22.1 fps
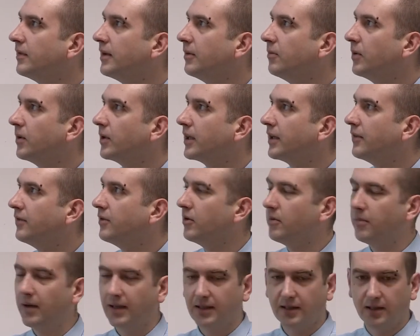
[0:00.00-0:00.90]
it will give
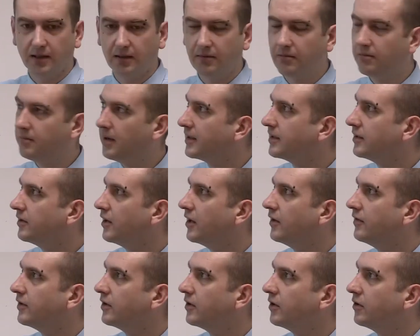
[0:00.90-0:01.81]
you a better
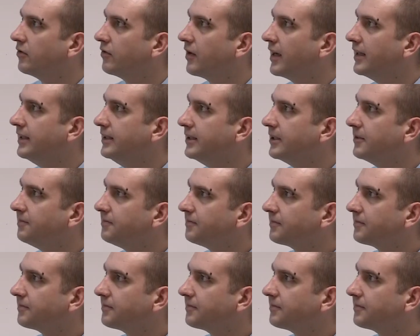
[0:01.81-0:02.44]
overall range.